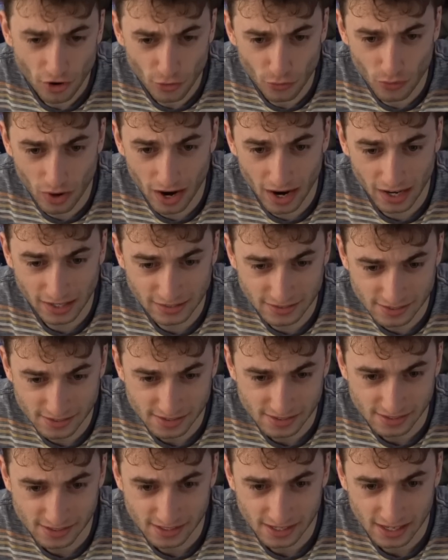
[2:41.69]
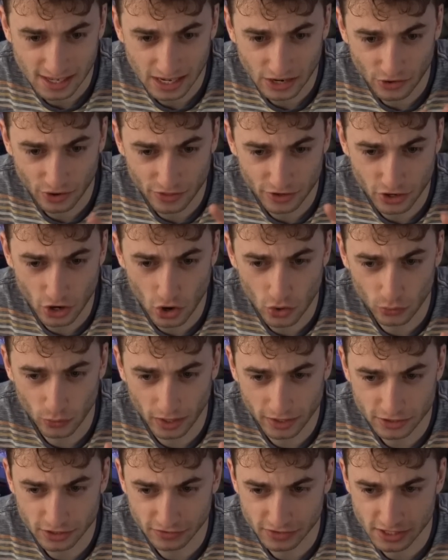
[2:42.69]
ones here are the gold
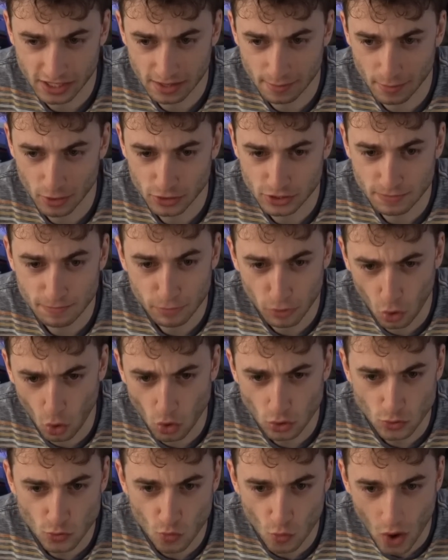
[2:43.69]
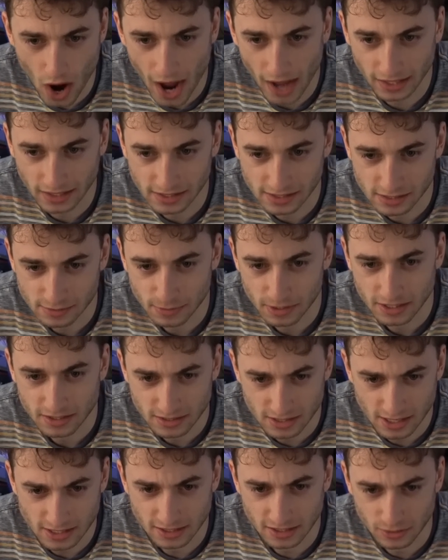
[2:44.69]
ones, obviously the most important ones, because
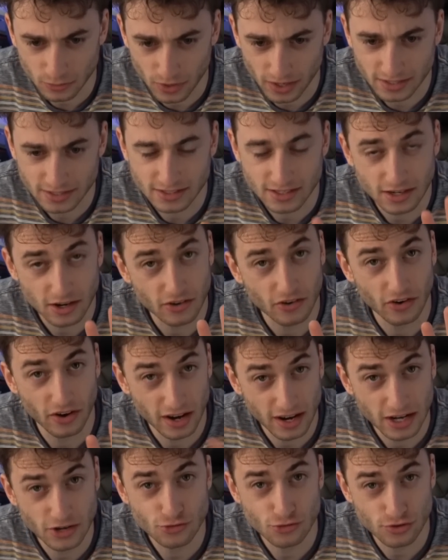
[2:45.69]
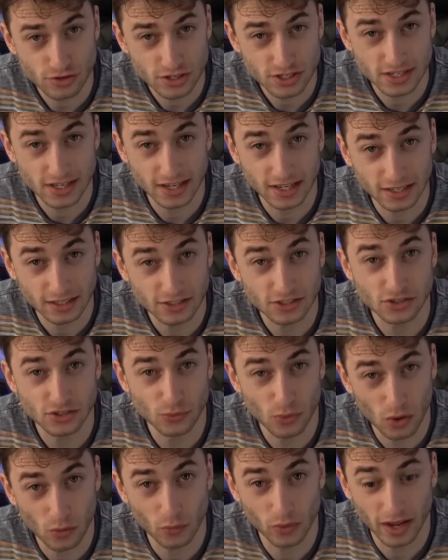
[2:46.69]
these are the ones that are interesting to
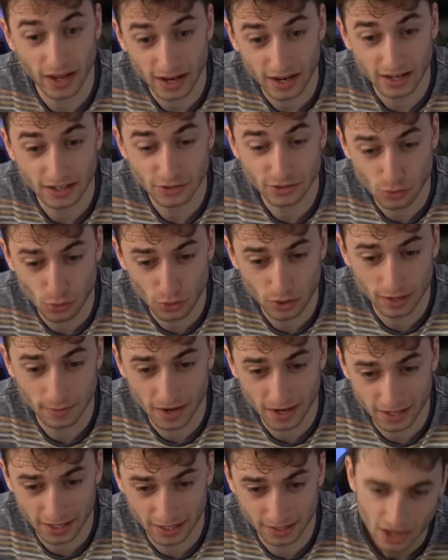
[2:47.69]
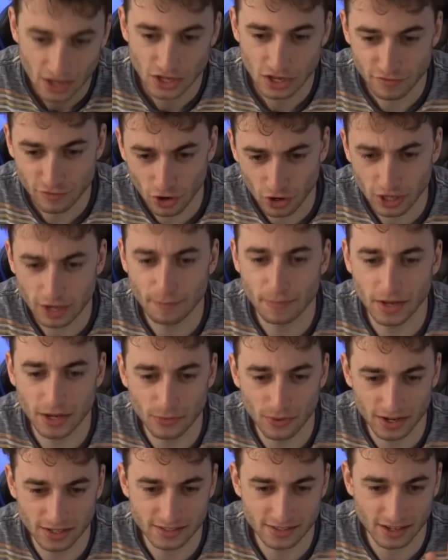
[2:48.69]
what we are talking about here. You've got your big
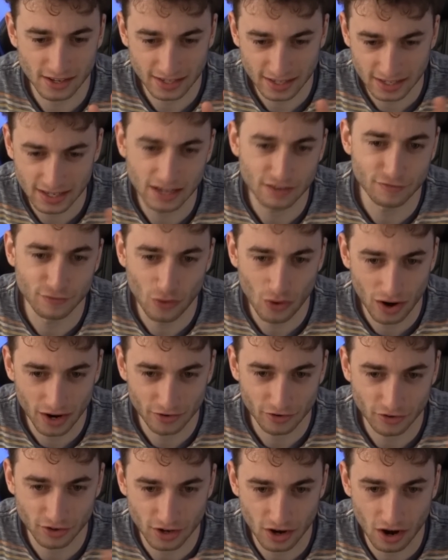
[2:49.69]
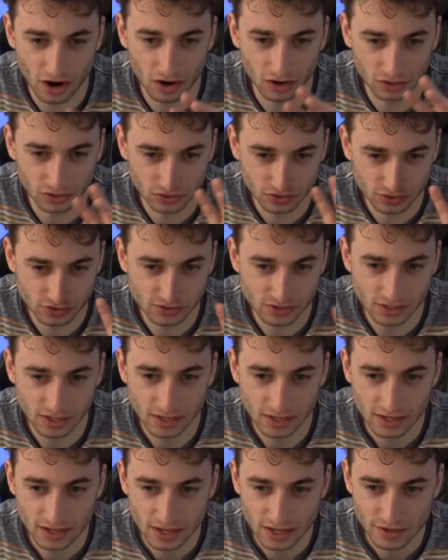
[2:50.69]
ones like kick 400 goals,
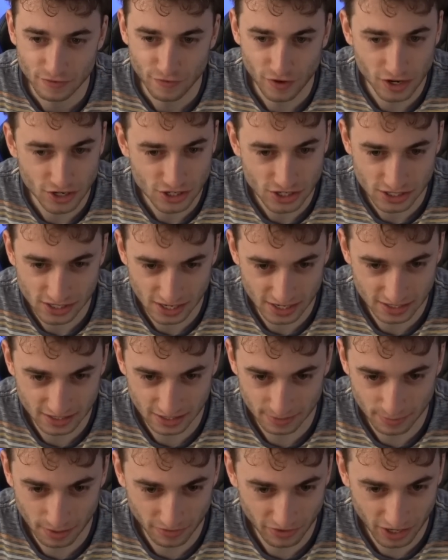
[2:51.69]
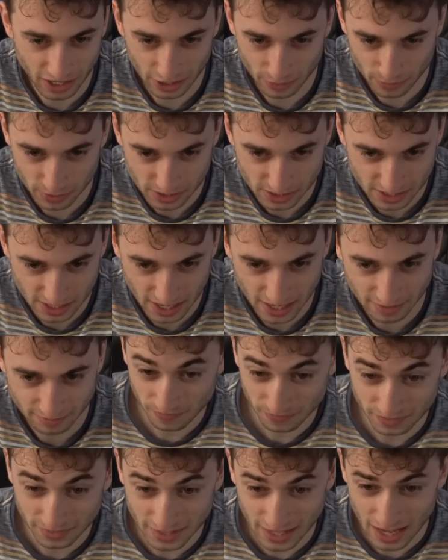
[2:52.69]
finish the season above 100%.
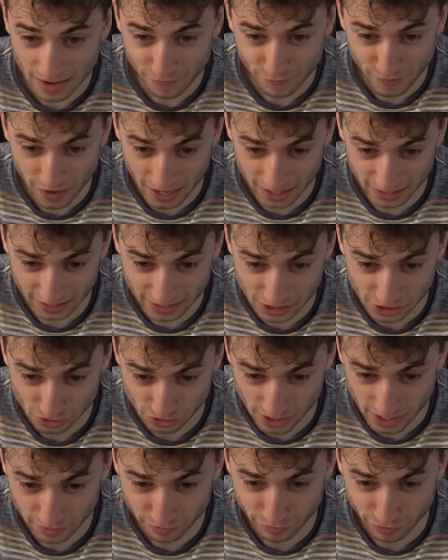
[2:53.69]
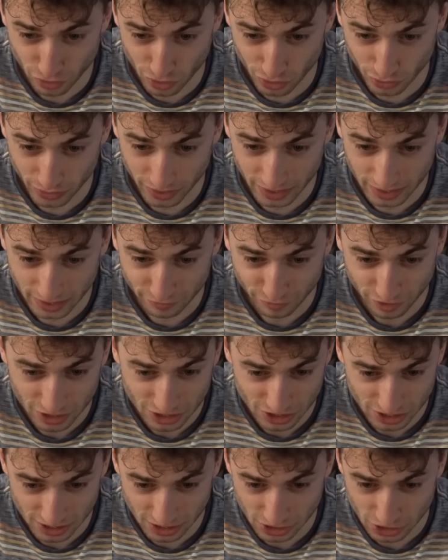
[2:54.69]
They're fairly straightforward.
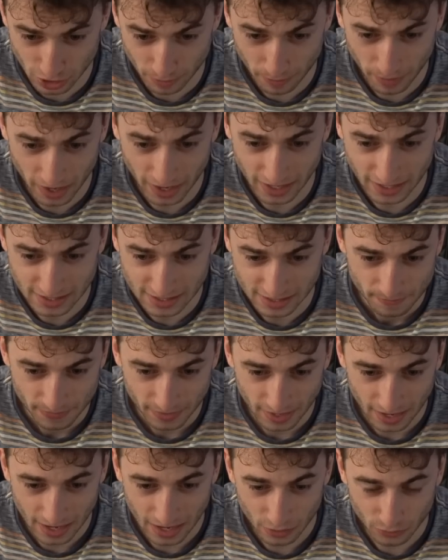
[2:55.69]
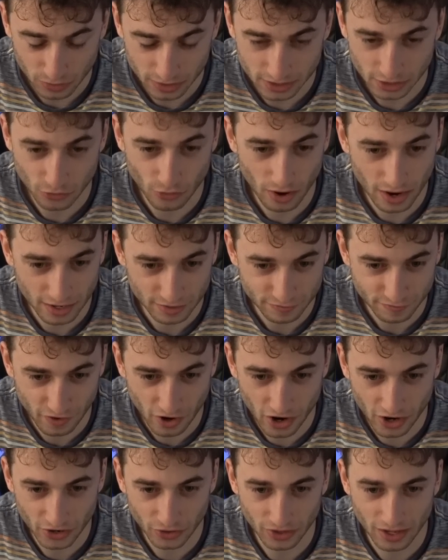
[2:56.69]
Finish in the top 8, win the grand
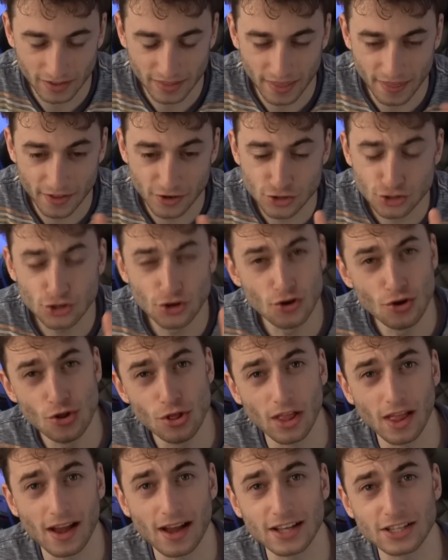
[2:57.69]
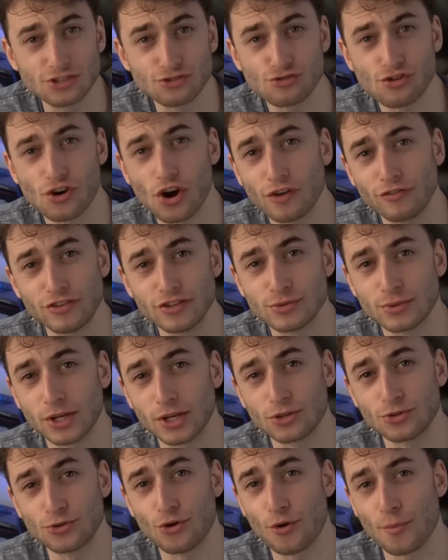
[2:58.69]
final. And then the 2 last trophies we're going
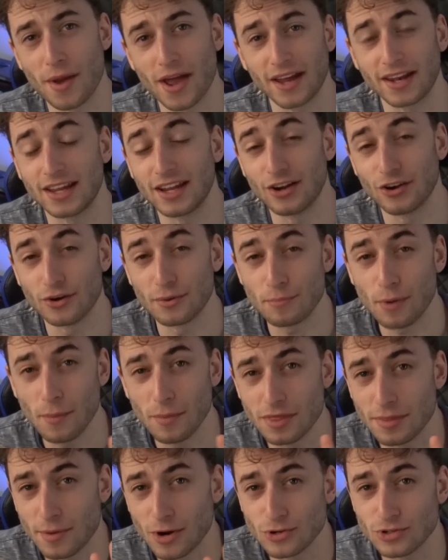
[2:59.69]
to talk about here are probably the most